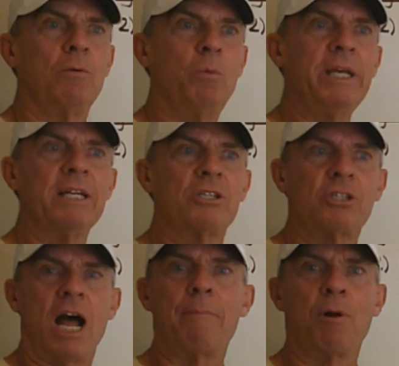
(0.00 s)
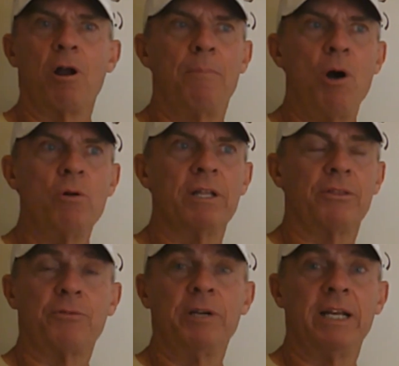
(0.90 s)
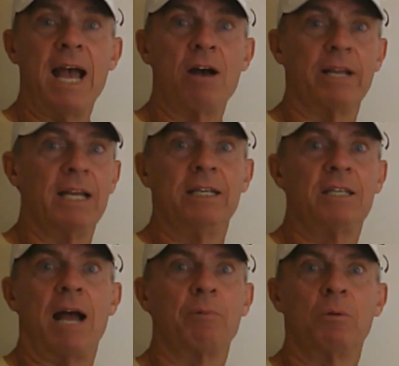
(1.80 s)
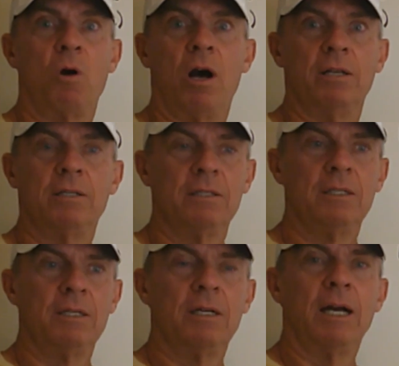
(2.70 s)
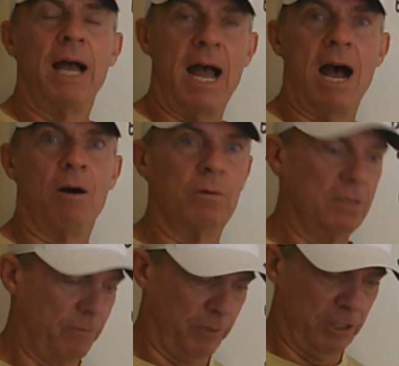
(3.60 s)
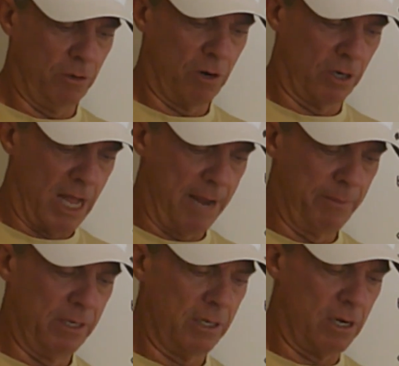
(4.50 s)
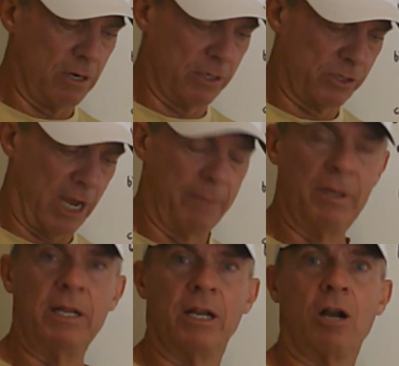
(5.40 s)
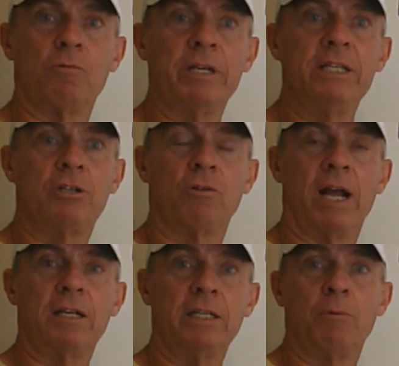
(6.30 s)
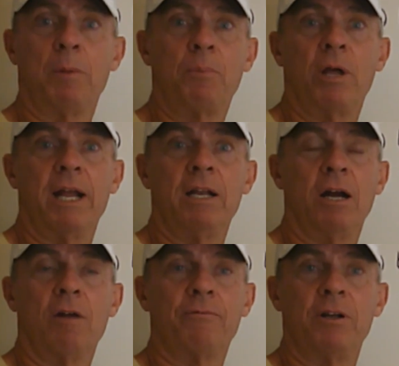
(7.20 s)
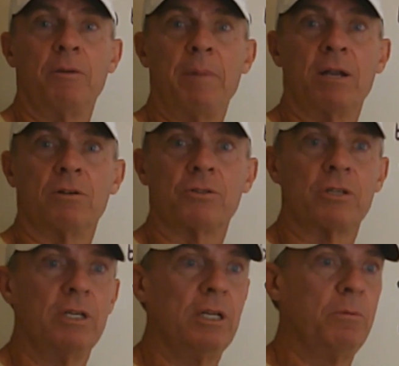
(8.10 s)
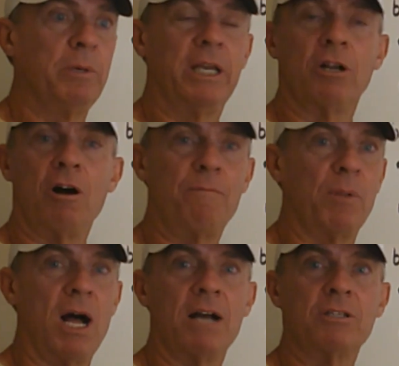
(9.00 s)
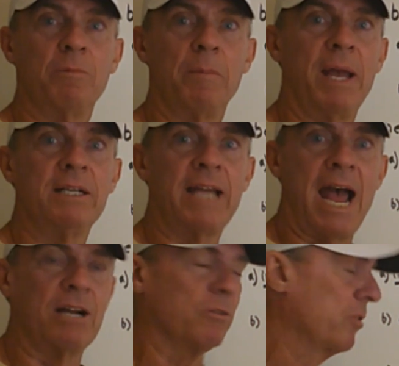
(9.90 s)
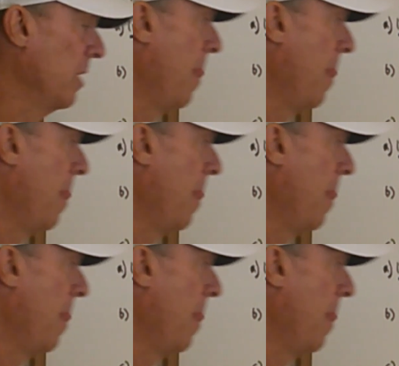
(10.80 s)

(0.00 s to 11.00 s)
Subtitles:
we can stop our opponent 3 and out anytime we want. How? If we do our alignment, our assignment, and our read correctly, and we play our fundamentals. We get off blocks and we make tackles.